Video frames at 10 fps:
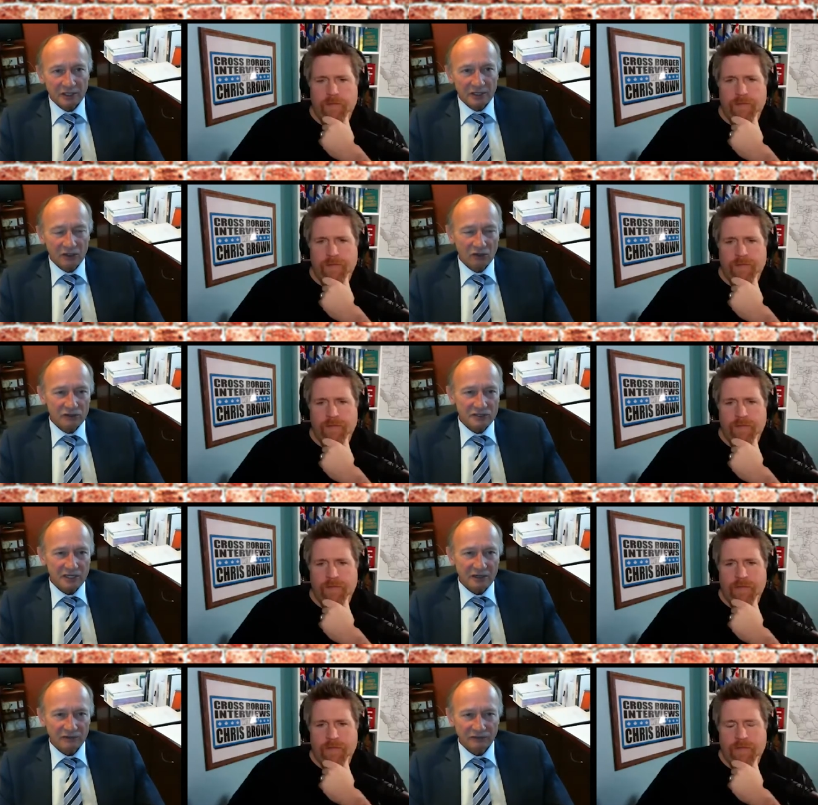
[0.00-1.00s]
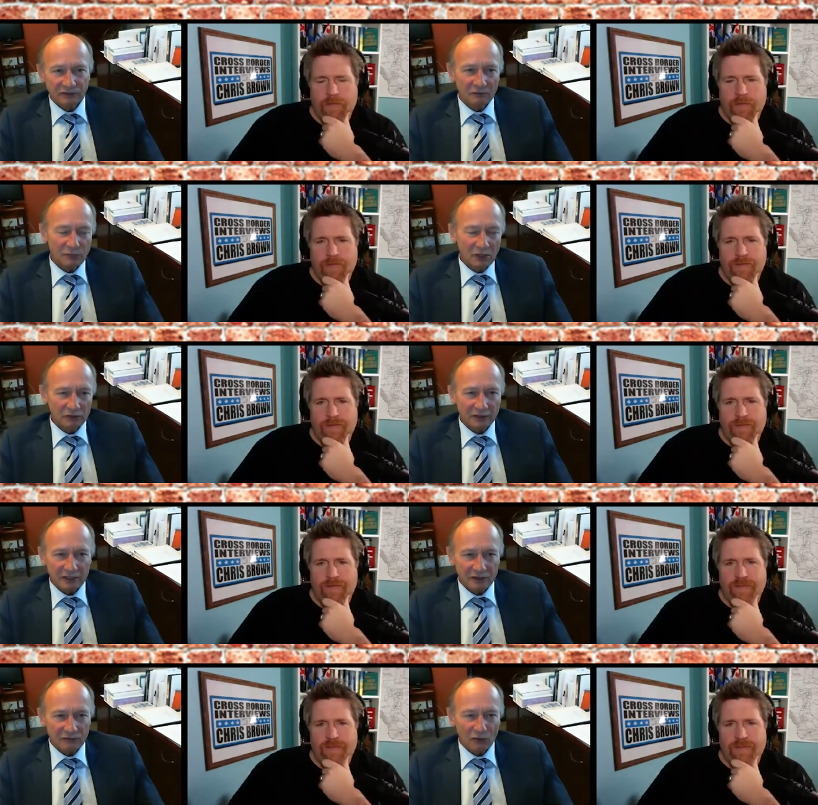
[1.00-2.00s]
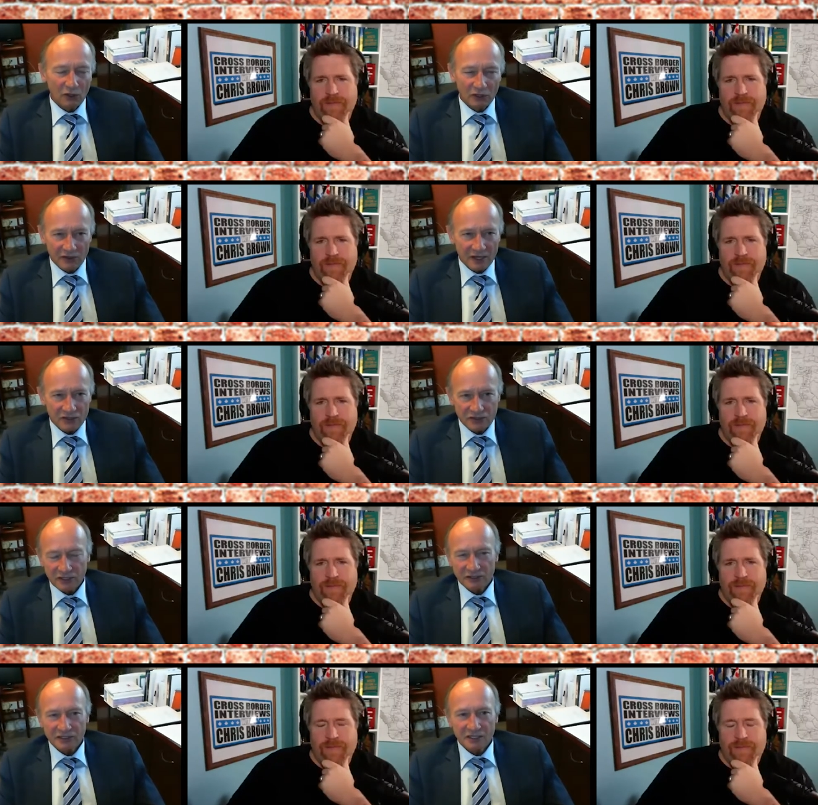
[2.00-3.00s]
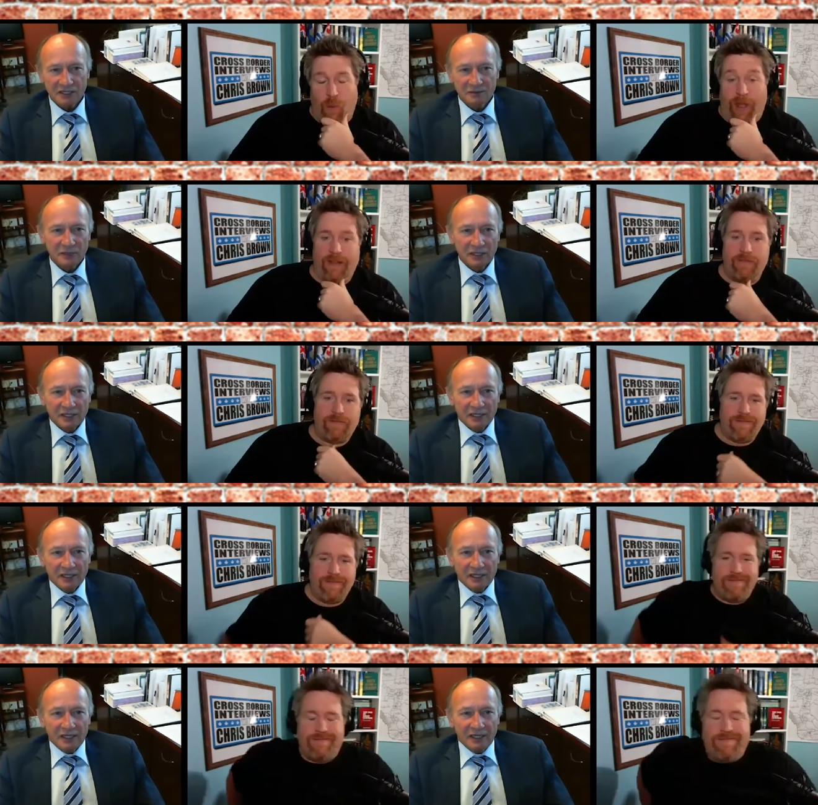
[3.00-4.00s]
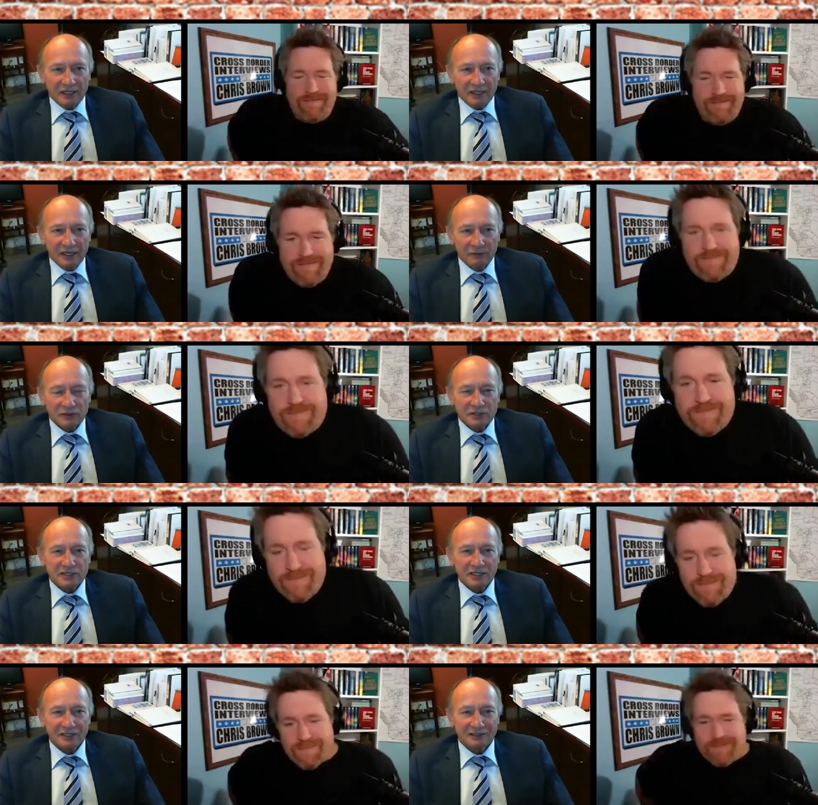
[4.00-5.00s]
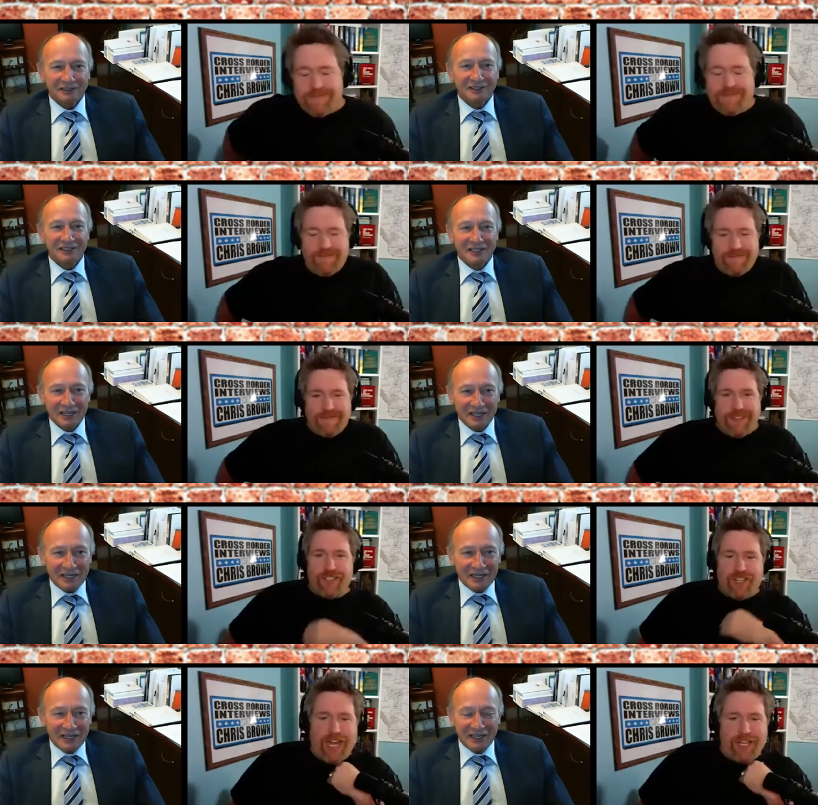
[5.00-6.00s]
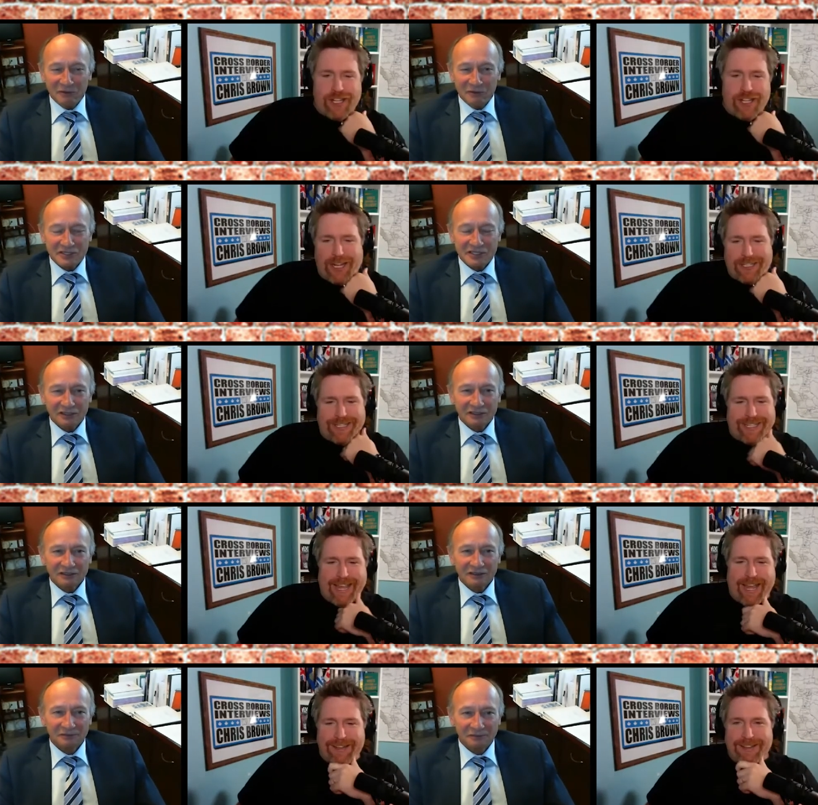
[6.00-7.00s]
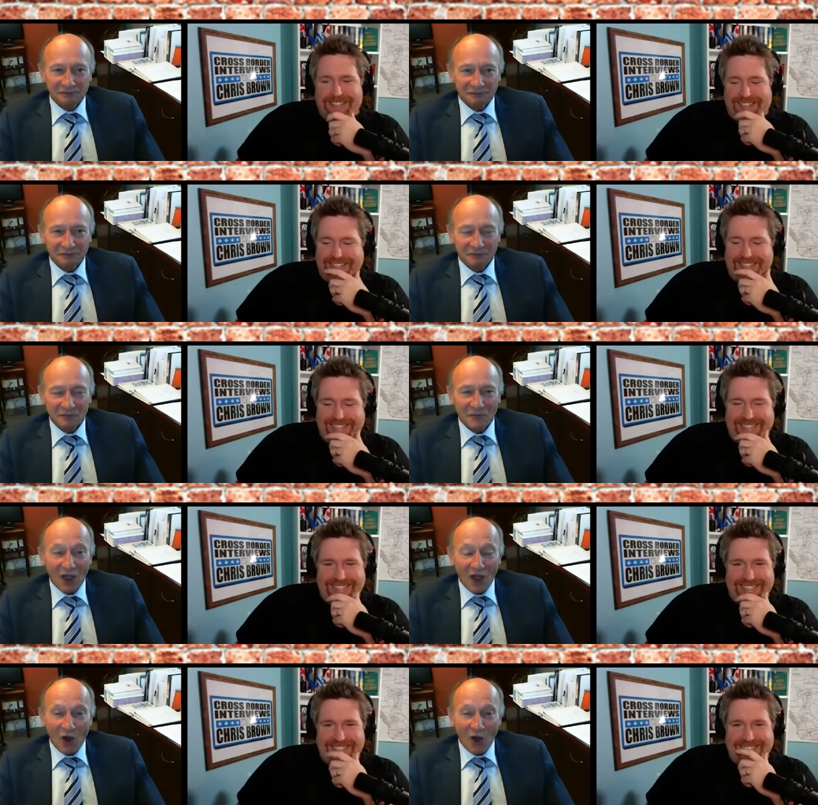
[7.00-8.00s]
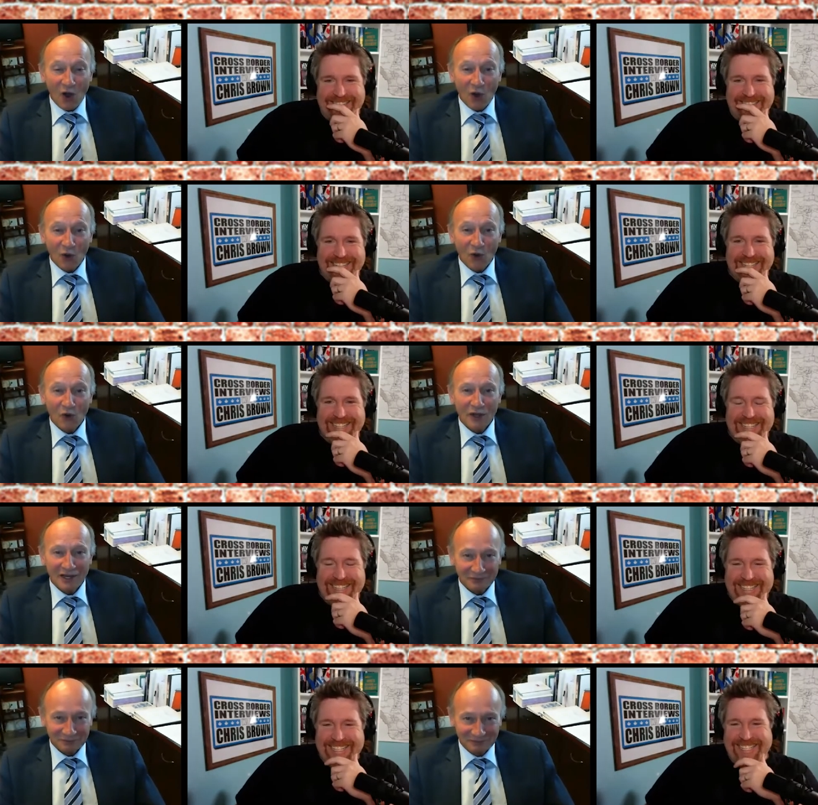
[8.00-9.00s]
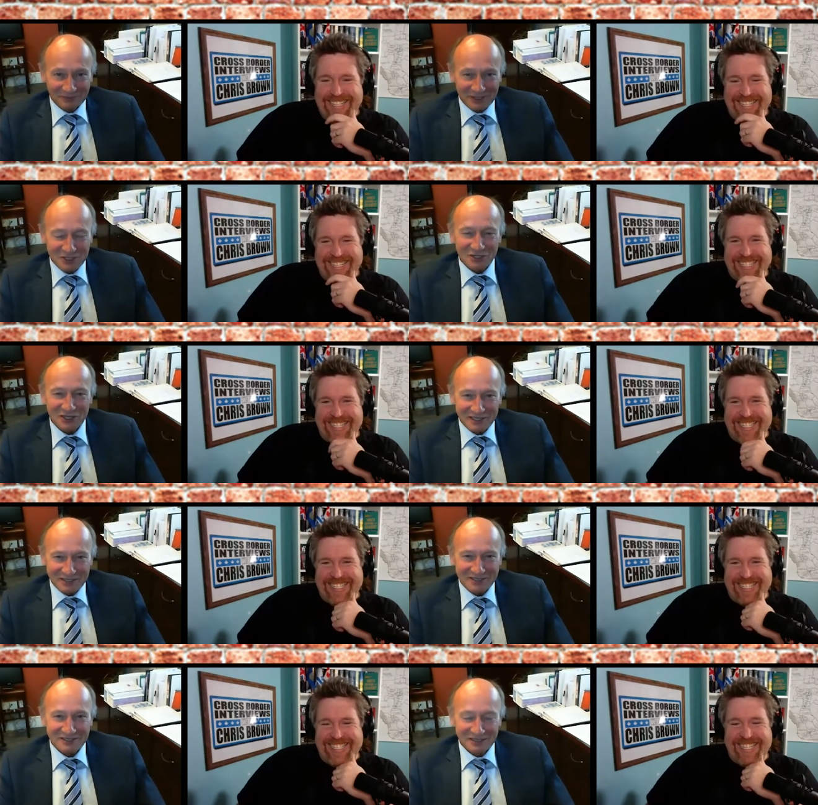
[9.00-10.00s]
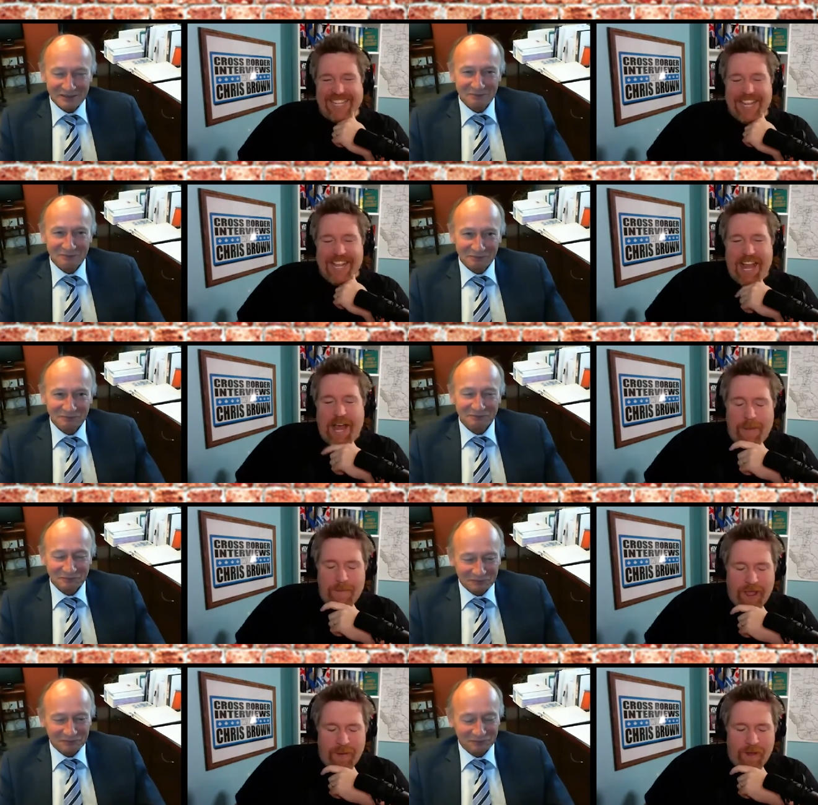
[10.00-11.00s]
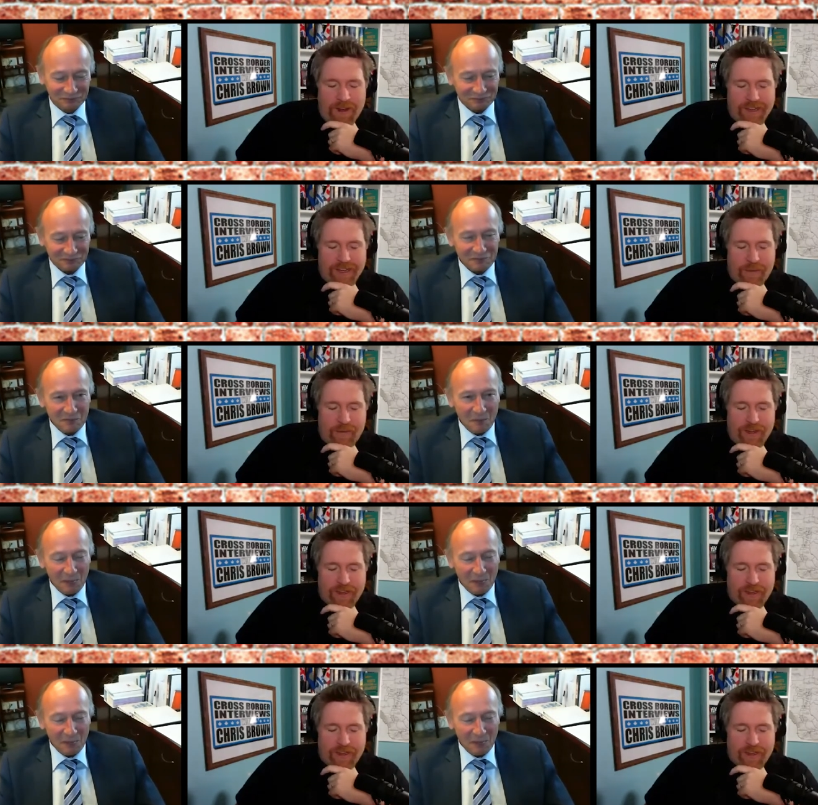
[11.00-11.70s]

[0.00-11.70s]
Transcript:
Speaker 1: you know a city of about I don't know four hundred thousand at the time. It was uh,
Speaker 2: changed
Speaker 1: it was a lot still, since then. Oh yeah, sure has.
Speaker 2: Um, I want to I want